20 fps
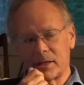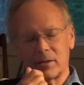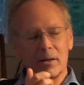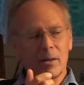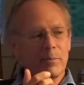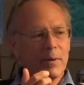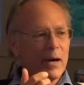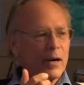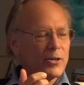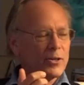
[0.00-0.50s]
up
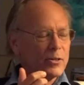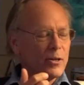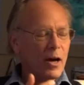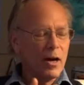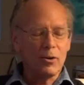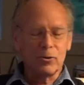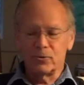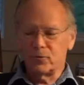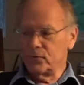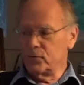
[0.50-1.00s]

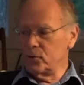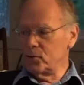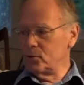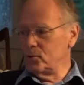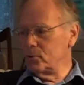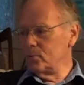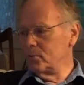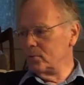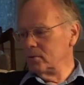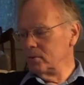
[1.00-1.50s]
Aristotle's
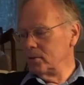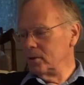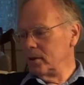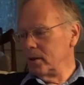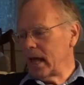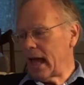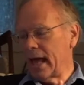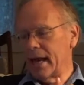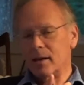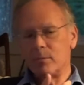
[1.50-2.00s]
view
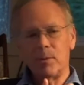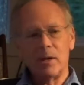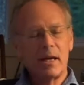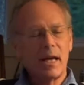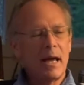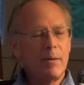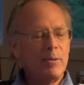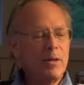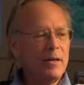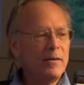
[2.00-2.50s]
and it
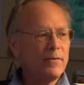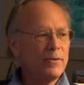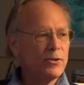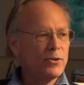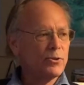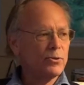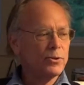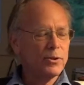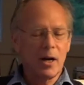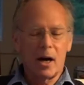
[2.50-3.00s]
became the
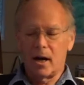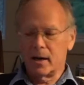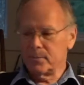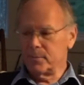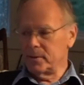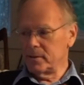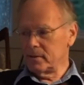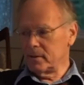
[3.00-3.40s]
official dogma